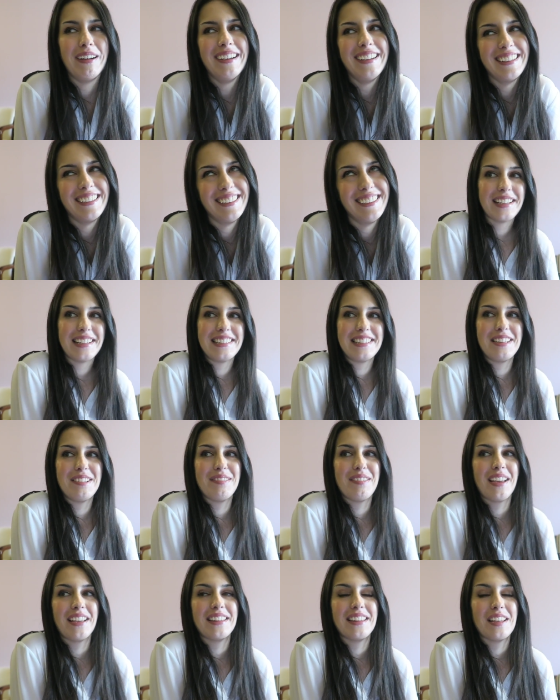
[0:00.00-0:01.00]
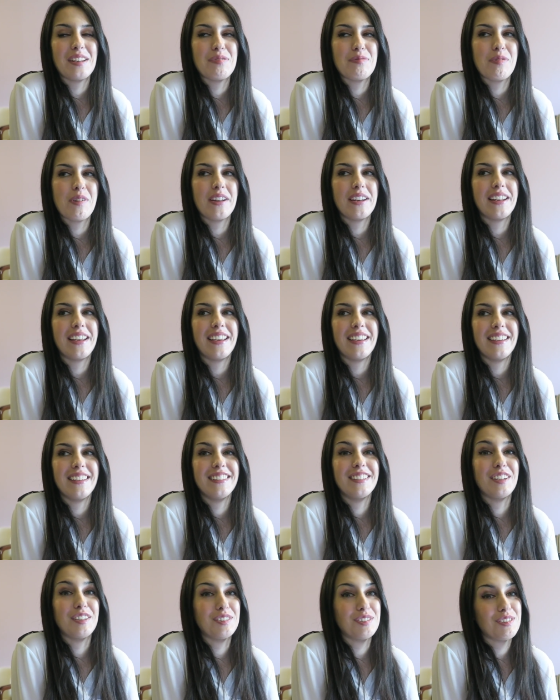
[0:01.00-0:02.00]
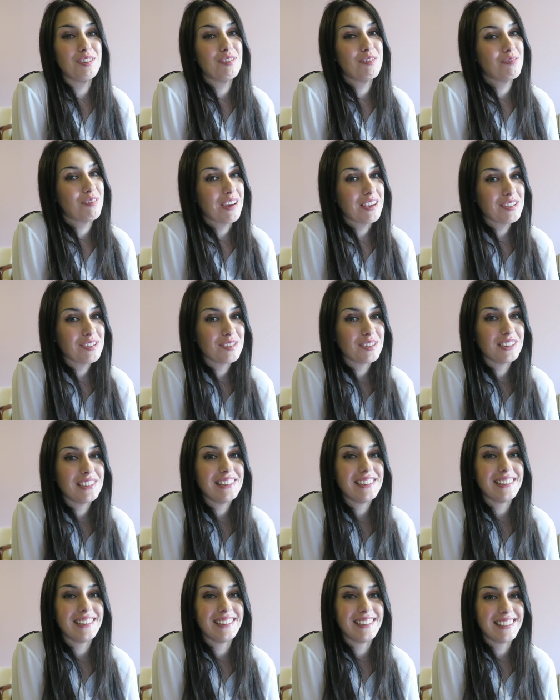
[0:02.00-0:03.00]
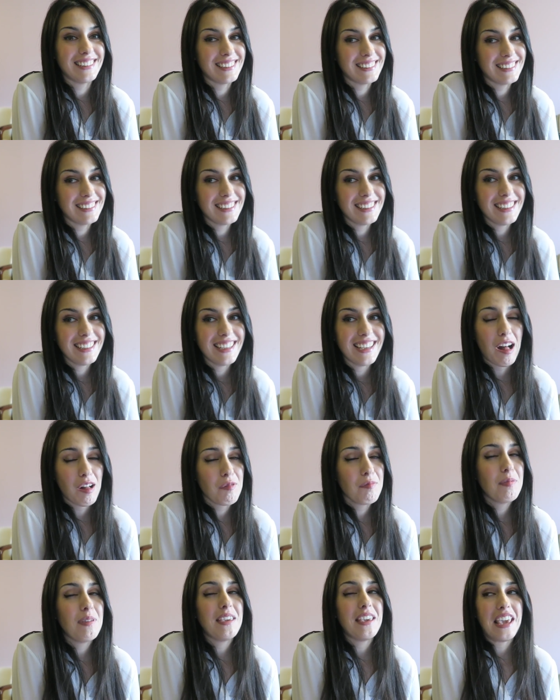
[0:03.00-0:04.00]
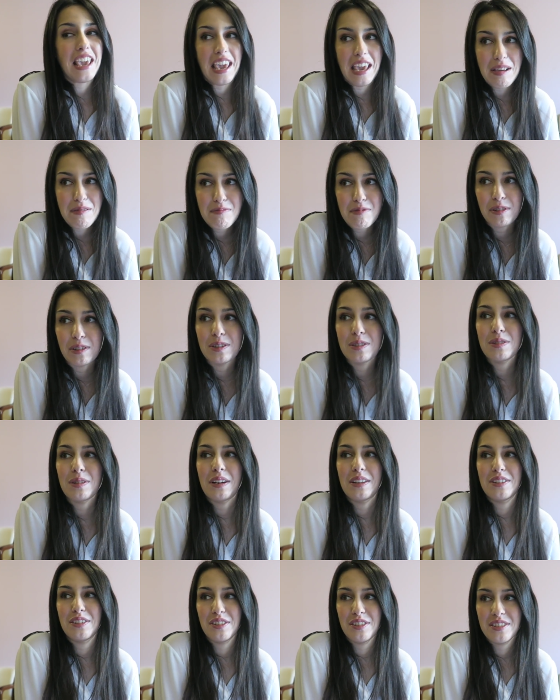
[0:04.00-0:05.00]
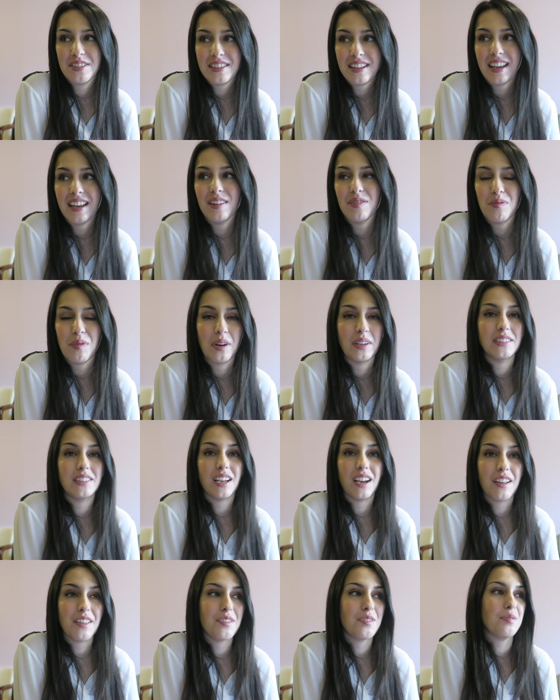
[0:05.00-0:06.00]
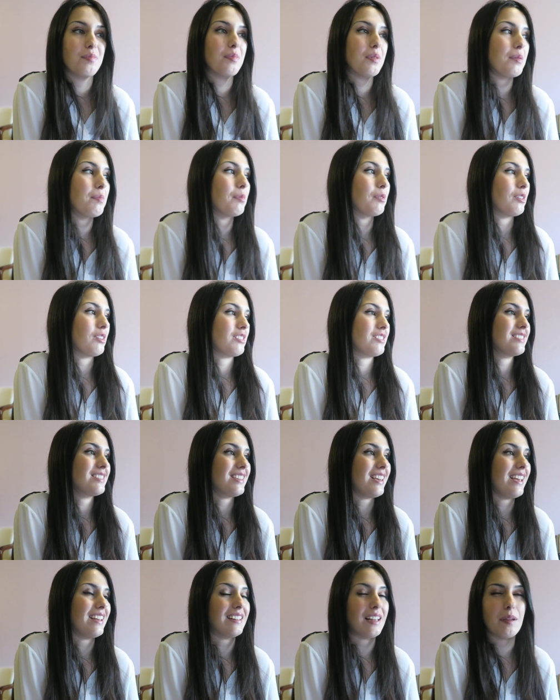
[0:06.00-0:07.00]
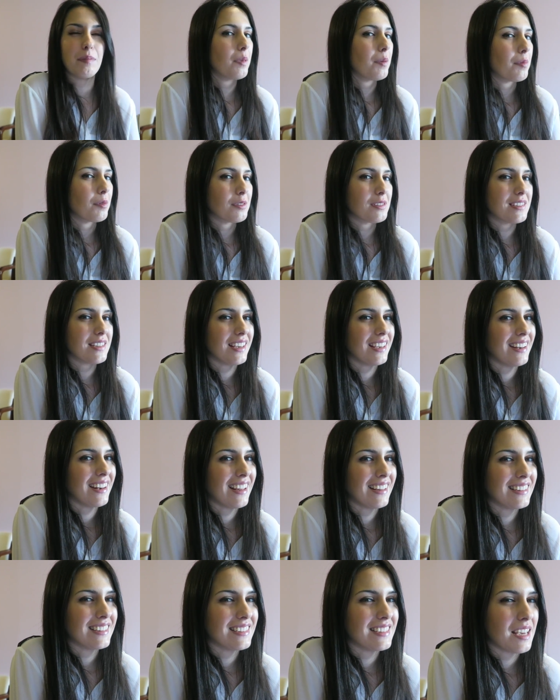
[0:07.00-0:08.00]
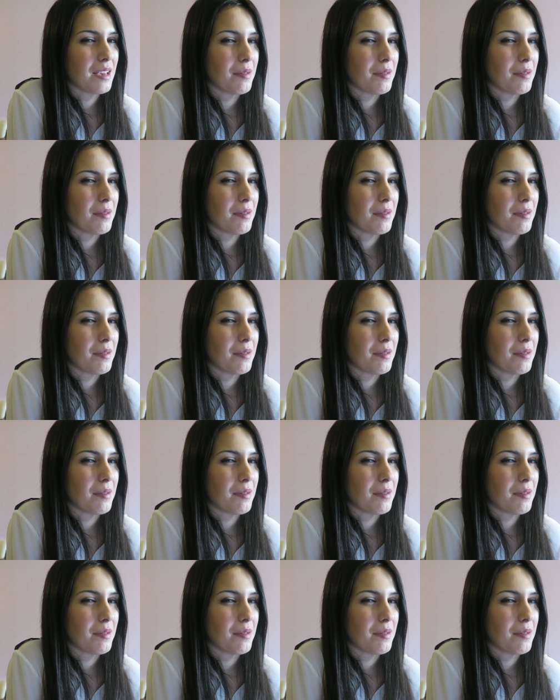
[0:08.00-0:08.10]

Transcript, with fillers: but it's the fact that when I go to the restaurant in Italy, I'll be able to understand what other people are saying, like people sitting at the